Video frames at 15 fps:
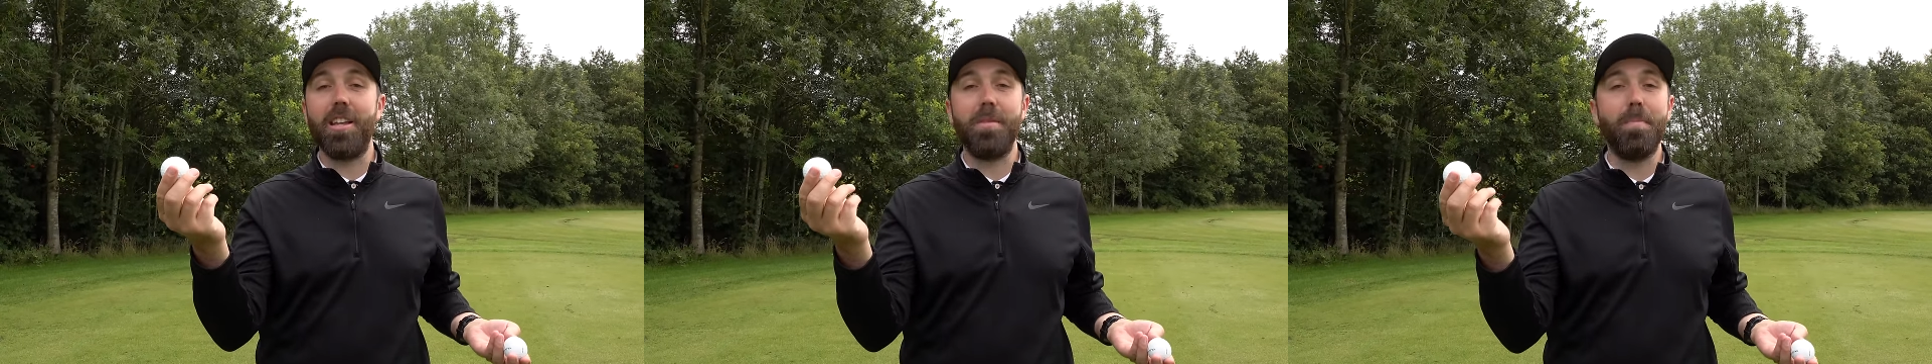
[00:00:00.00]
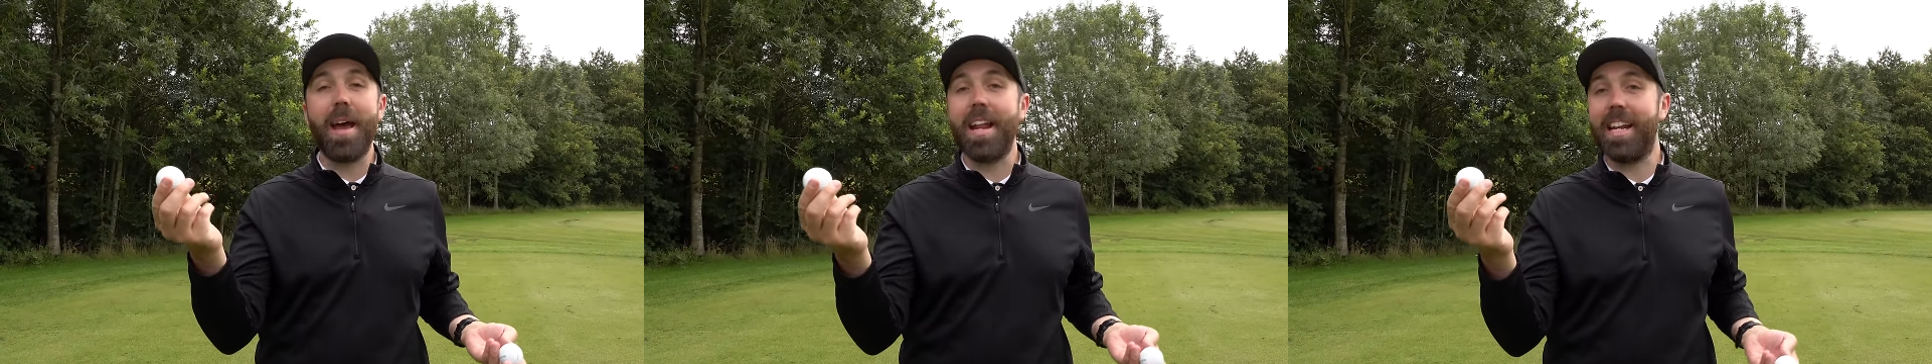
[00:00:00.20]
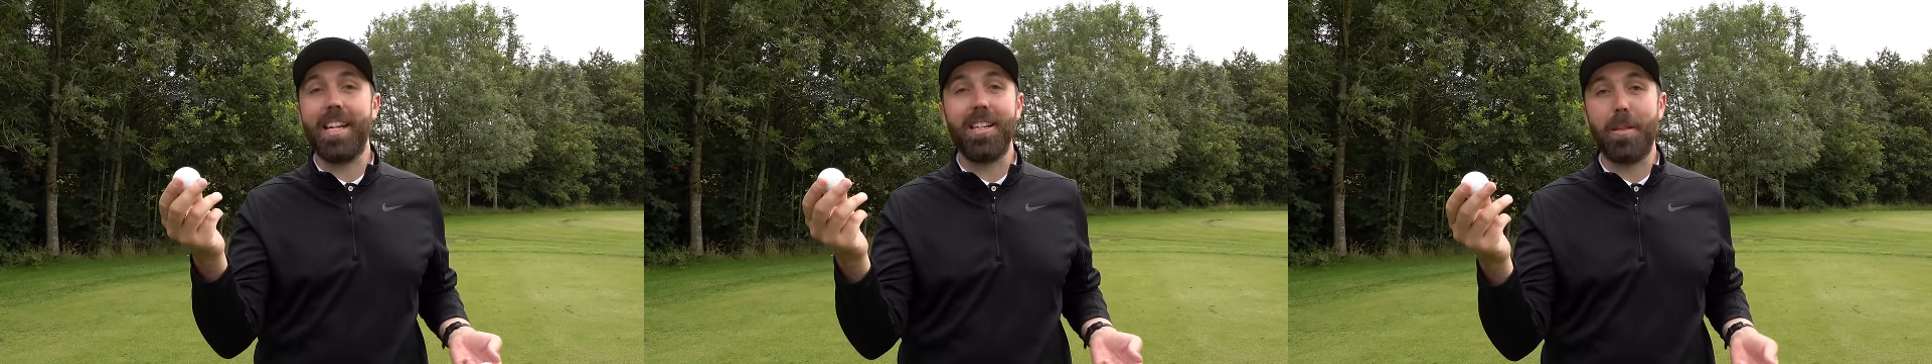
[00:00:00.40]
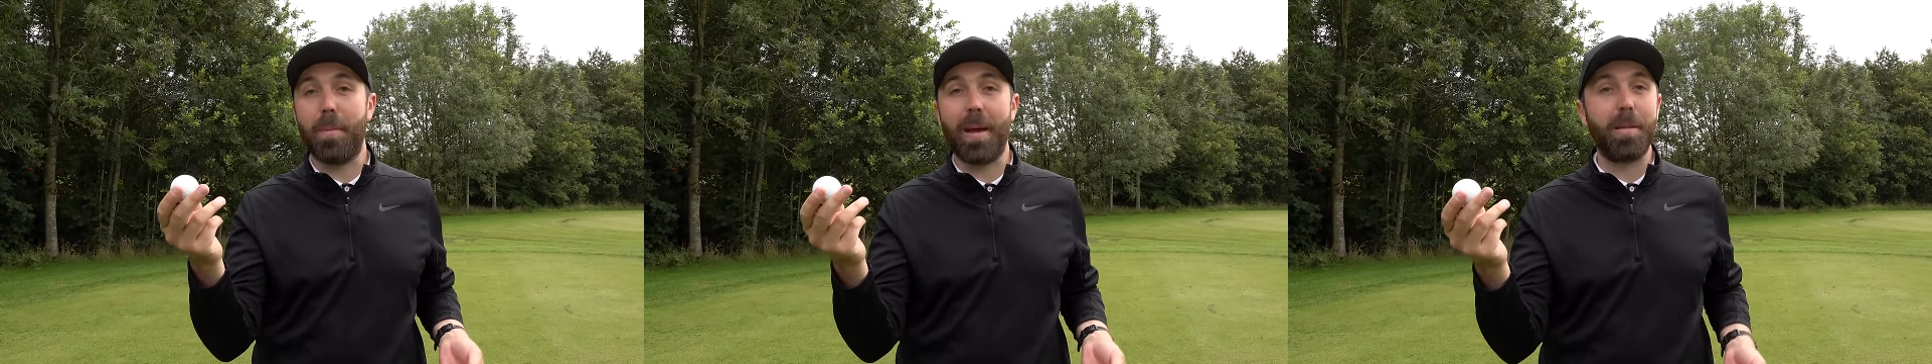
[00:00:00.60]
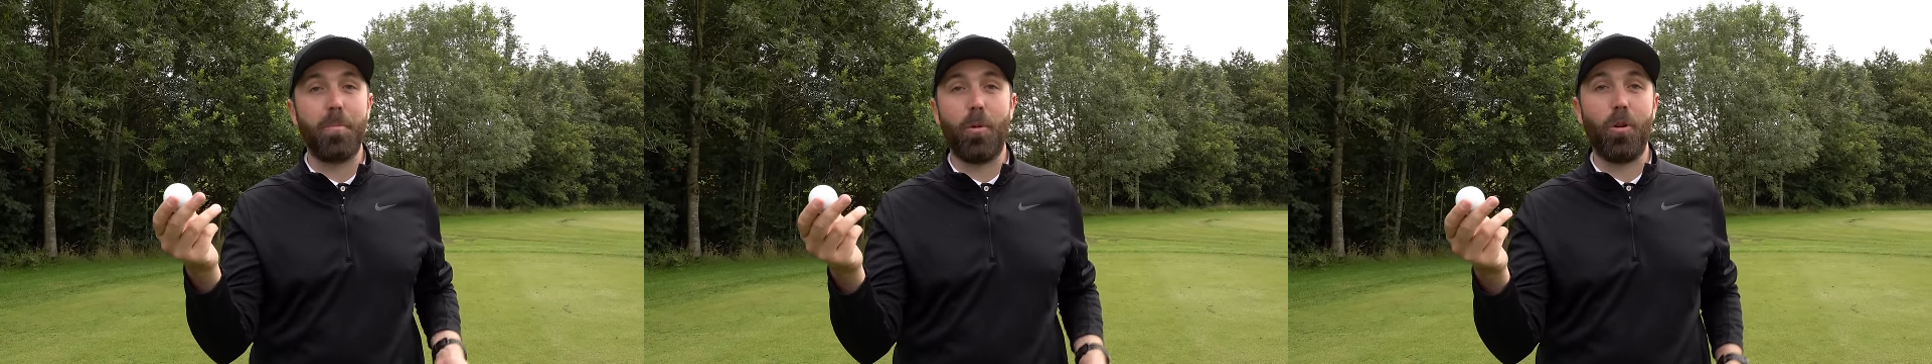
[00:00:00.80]
as many as the
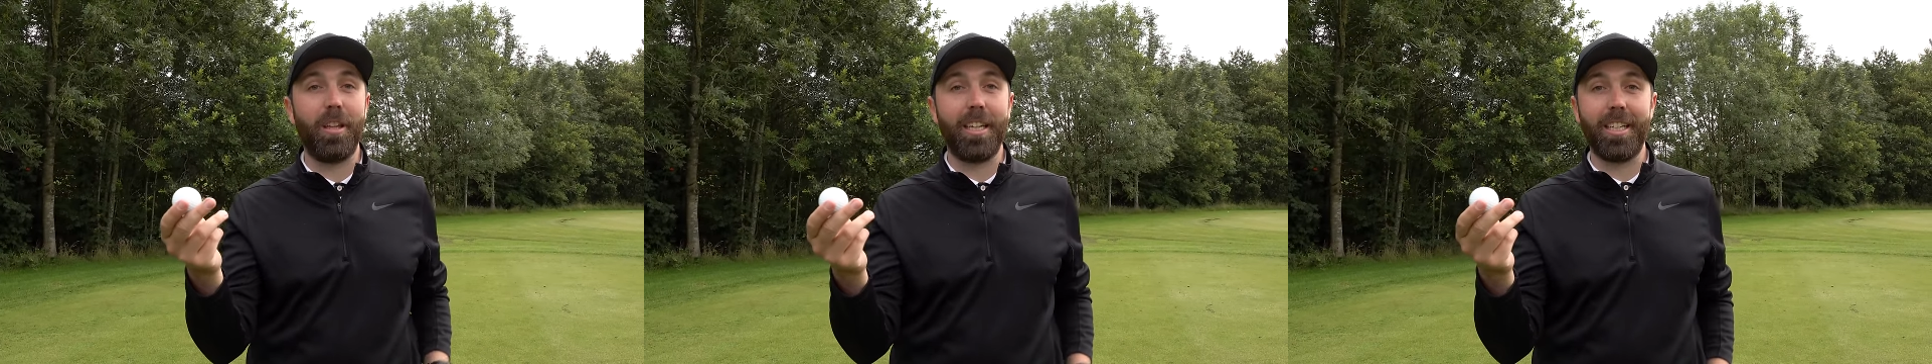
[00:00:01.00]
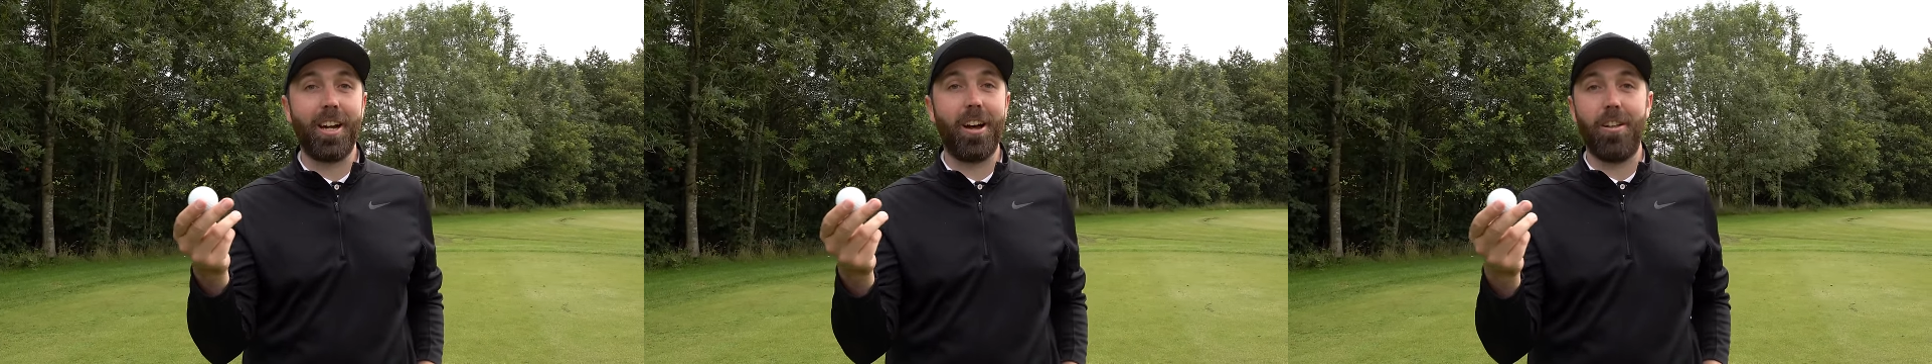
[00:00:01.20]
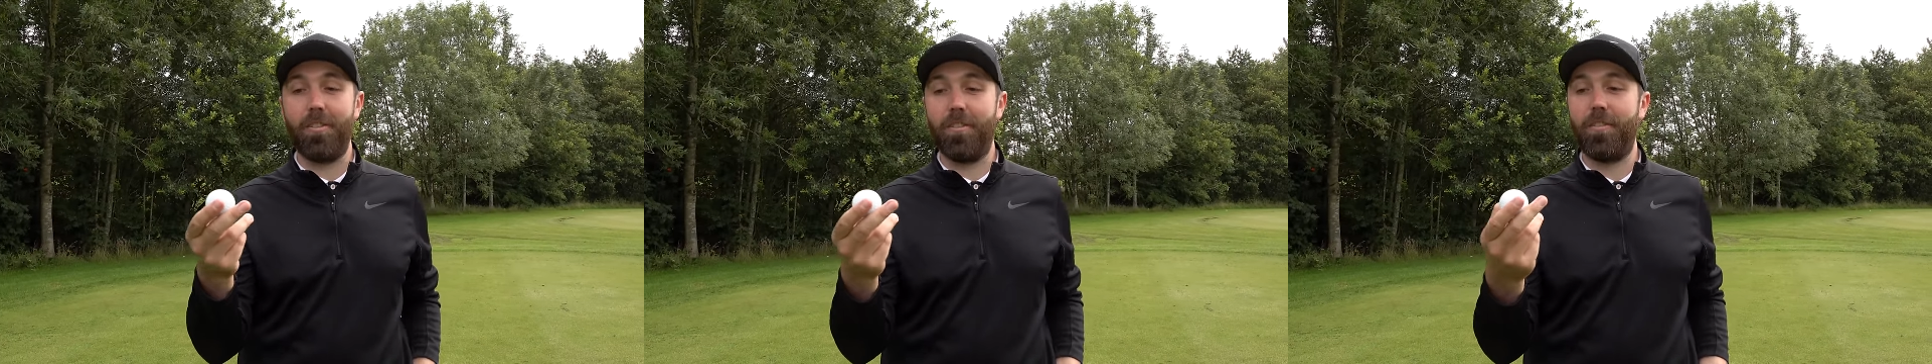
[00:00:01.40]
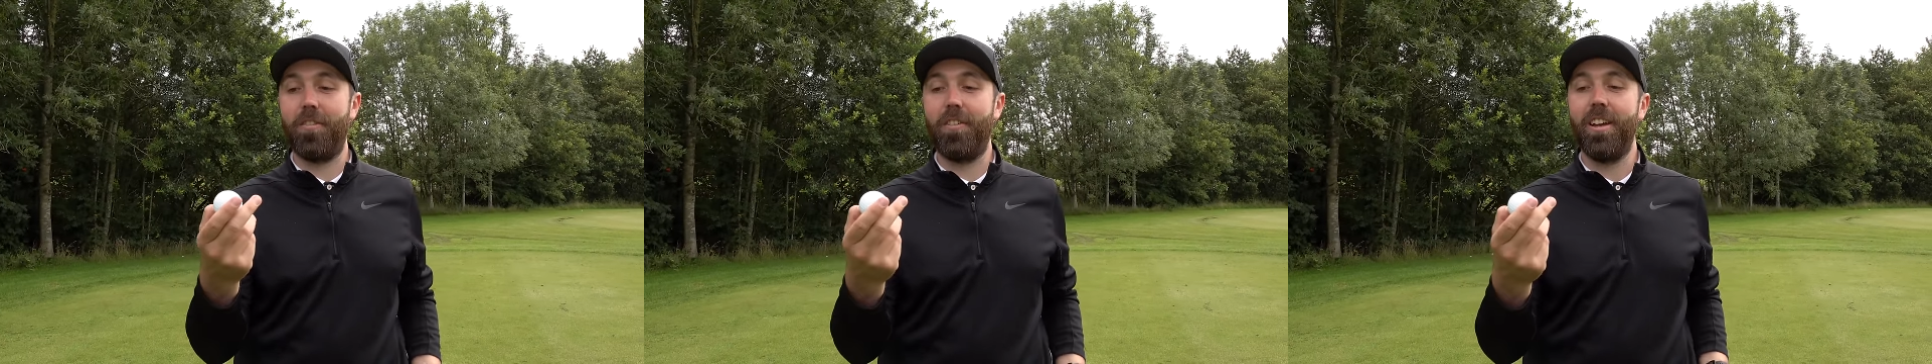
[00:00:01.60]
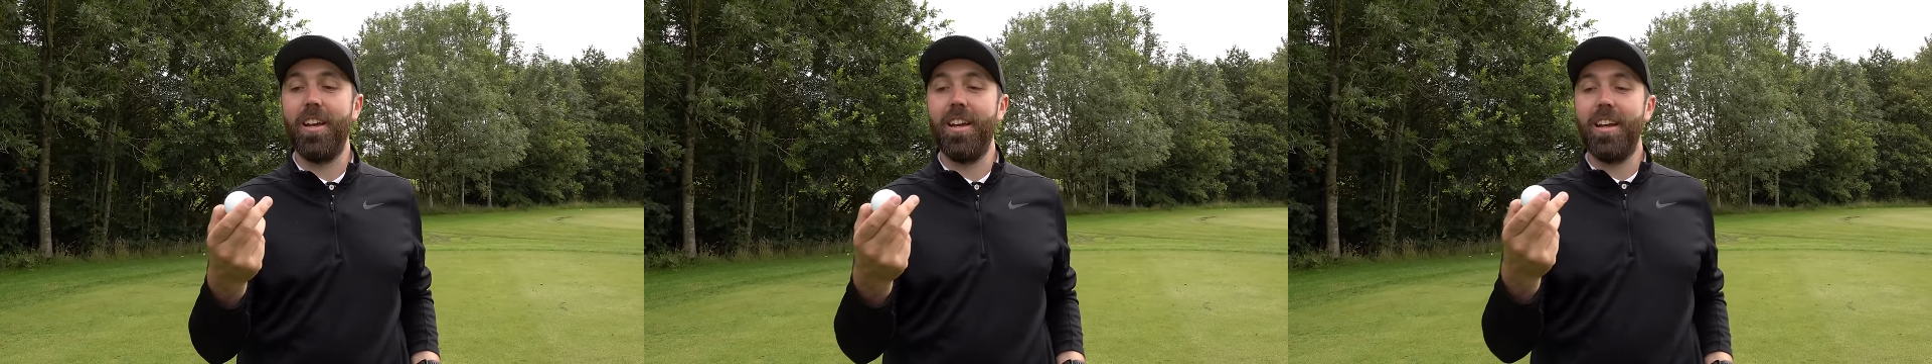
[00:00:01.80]
best ball in golf.